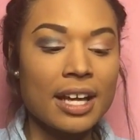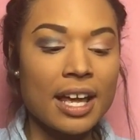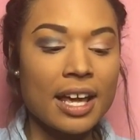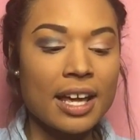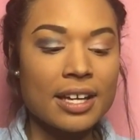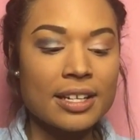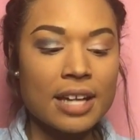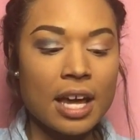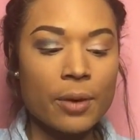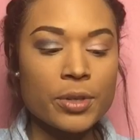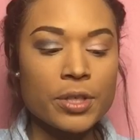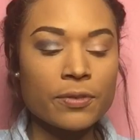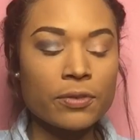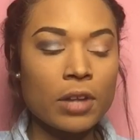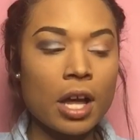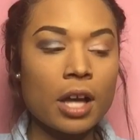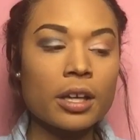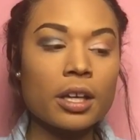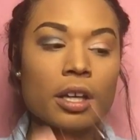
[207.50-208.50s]
And I was
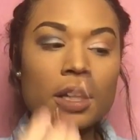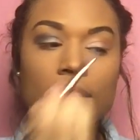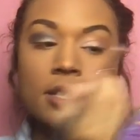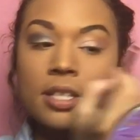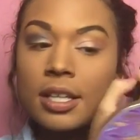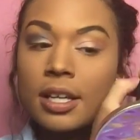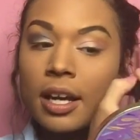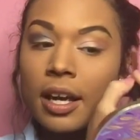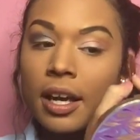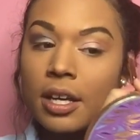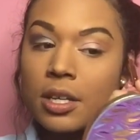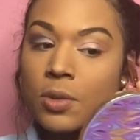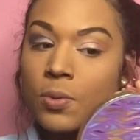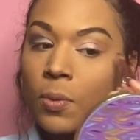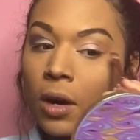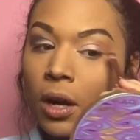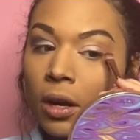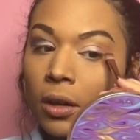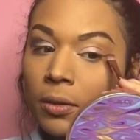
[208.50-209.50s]
vlogging today as
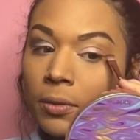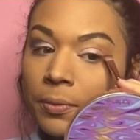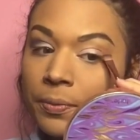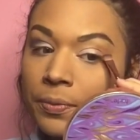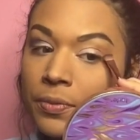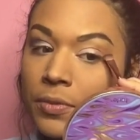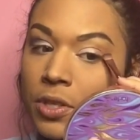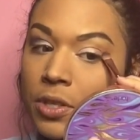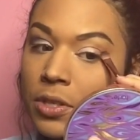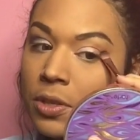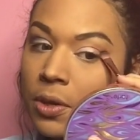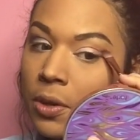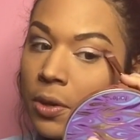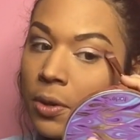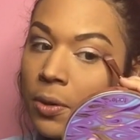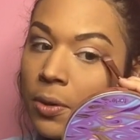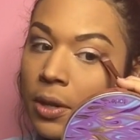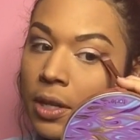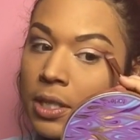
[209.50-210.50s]
well,
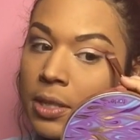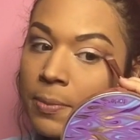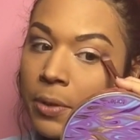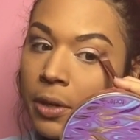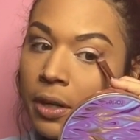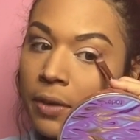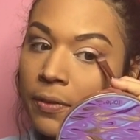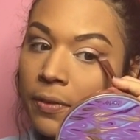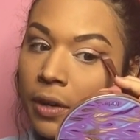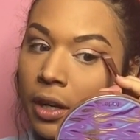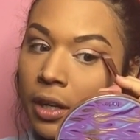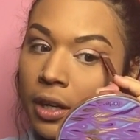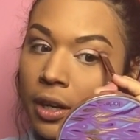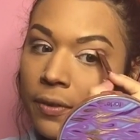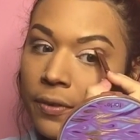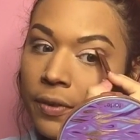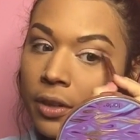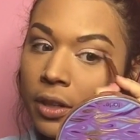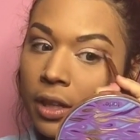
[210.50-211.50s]
so that's pretty fun.
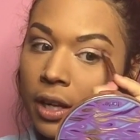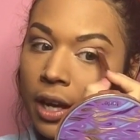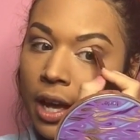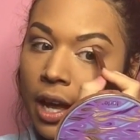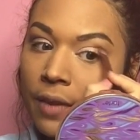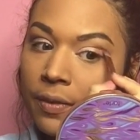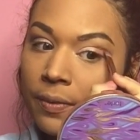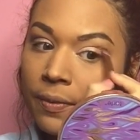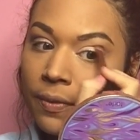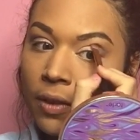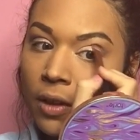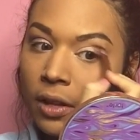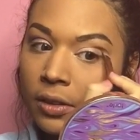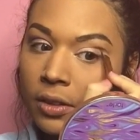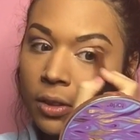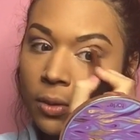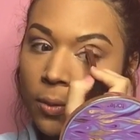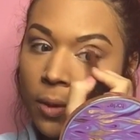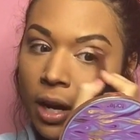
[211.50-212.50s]
I feel like I haven't
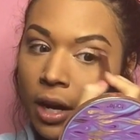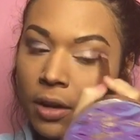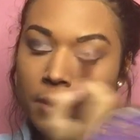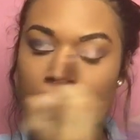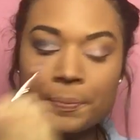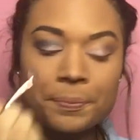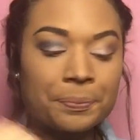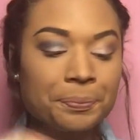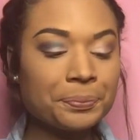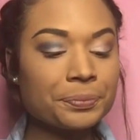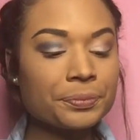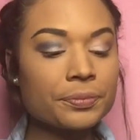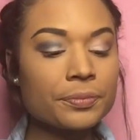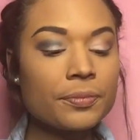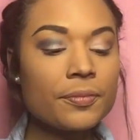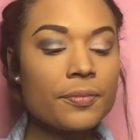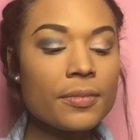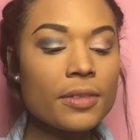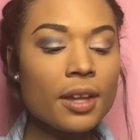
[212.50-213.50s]
vlogged in a while.
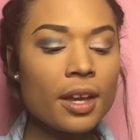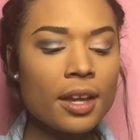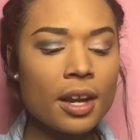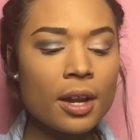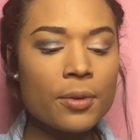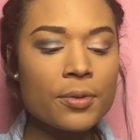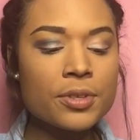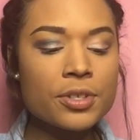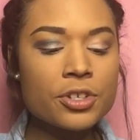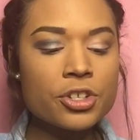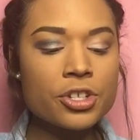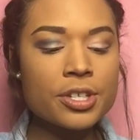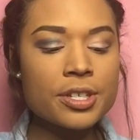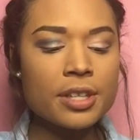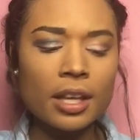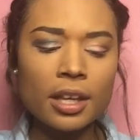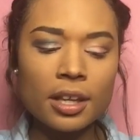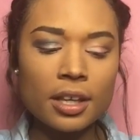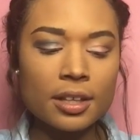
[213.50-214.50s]
And I was
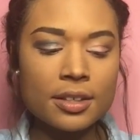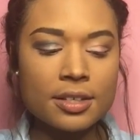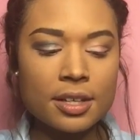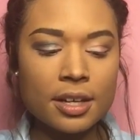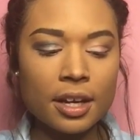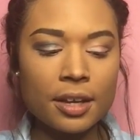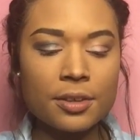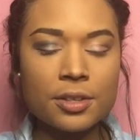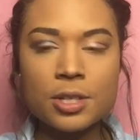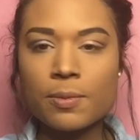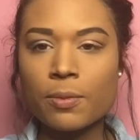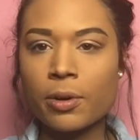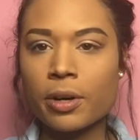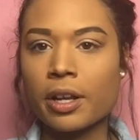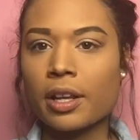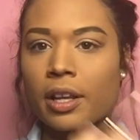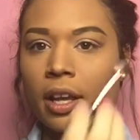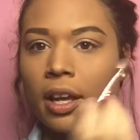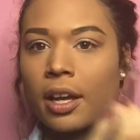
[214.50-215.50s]
just thinking today this
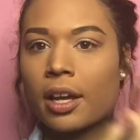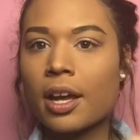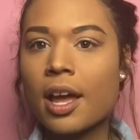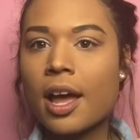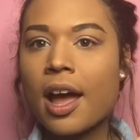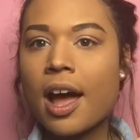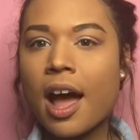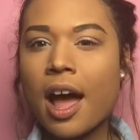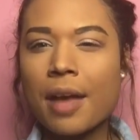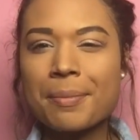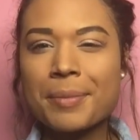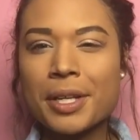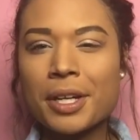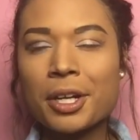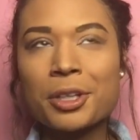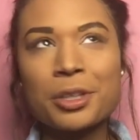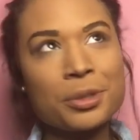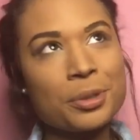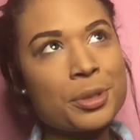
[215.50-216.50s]
morning, like I've been
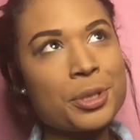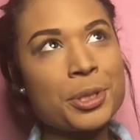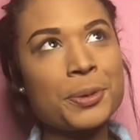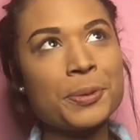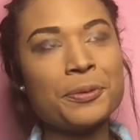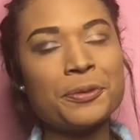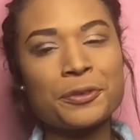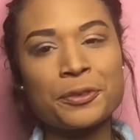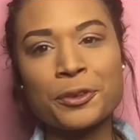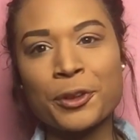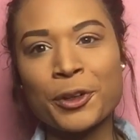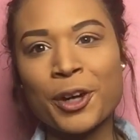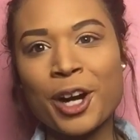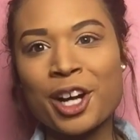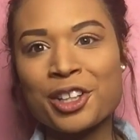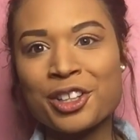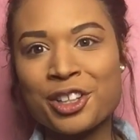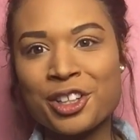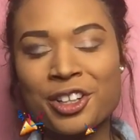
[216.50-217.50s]
on YouTube for
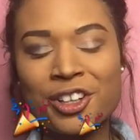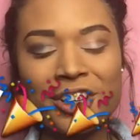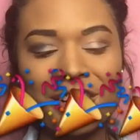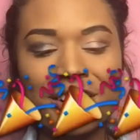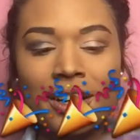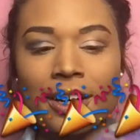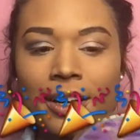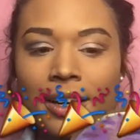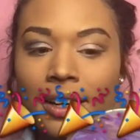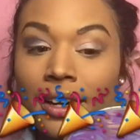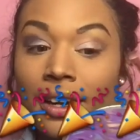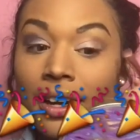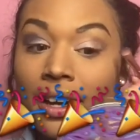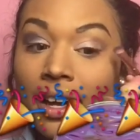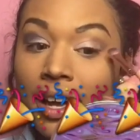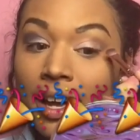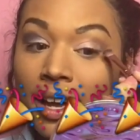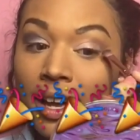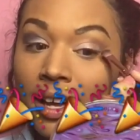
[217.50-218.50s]
a year
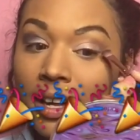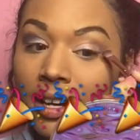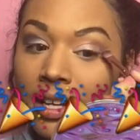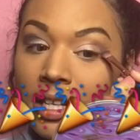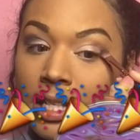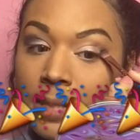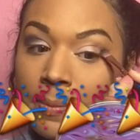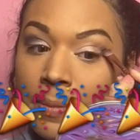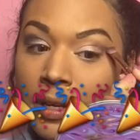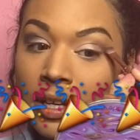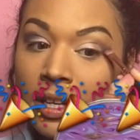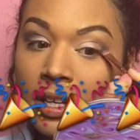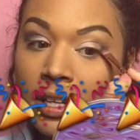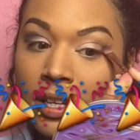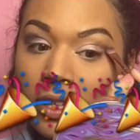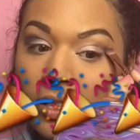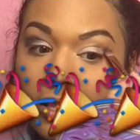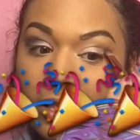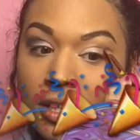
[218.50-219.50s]
and it's
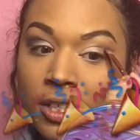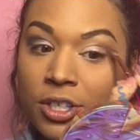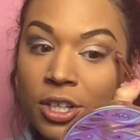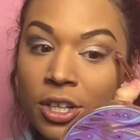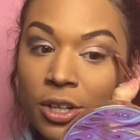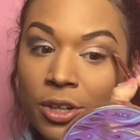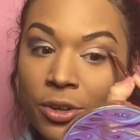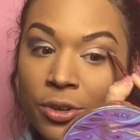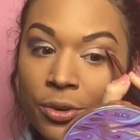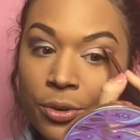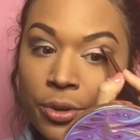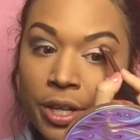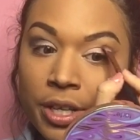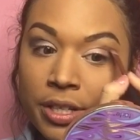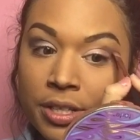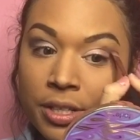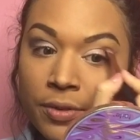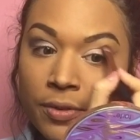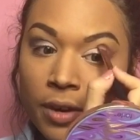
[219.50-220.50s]
been such a
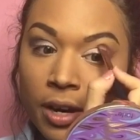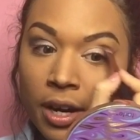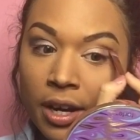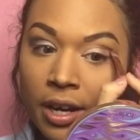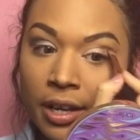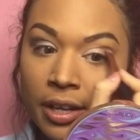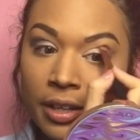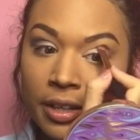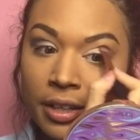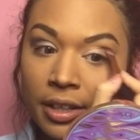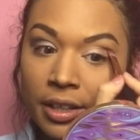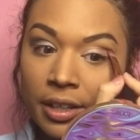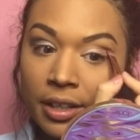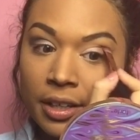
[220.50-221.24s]
crazy ride.